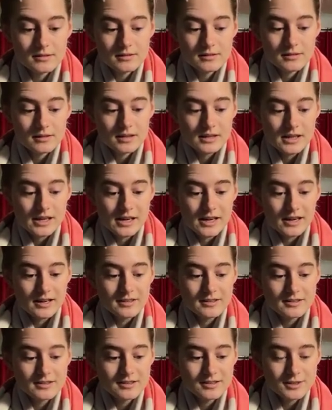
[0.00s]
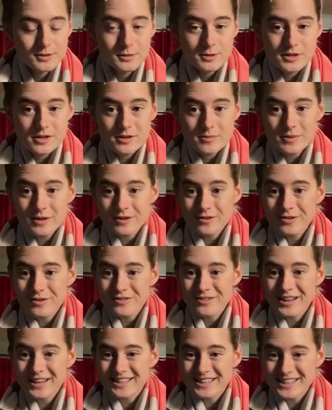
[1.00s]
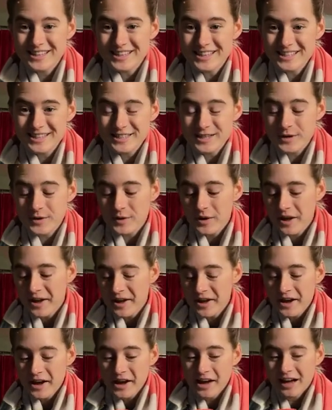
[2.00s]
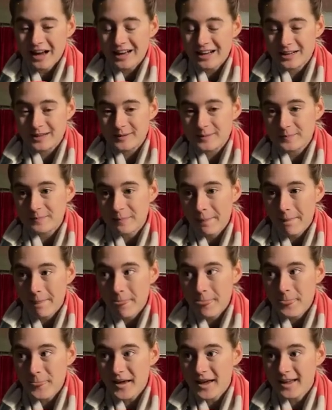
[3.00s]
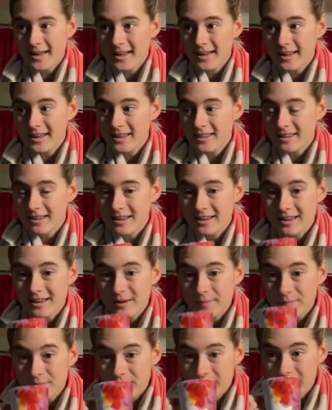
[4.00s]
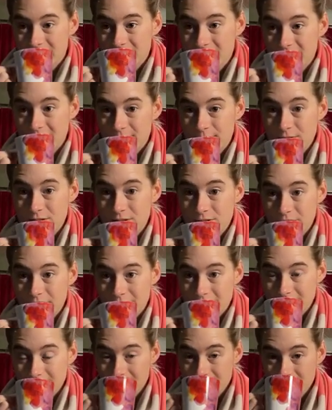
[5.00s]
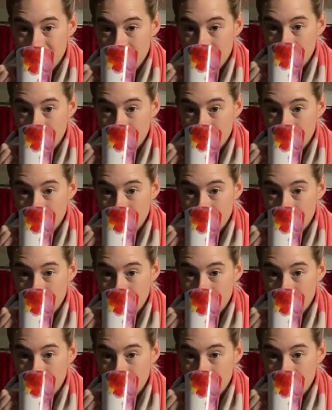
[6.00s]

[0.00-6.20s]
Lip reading: do a little bit of reflecting. So I think it's time to do a little dancing.